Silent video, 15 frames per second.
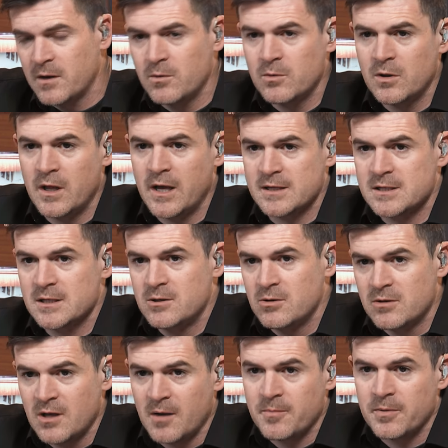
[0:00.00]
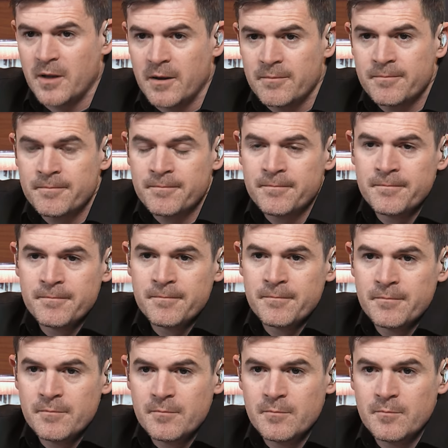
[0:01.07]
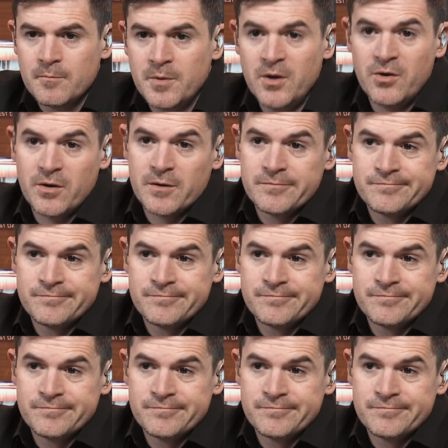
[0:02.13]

they will execute that plan. Period.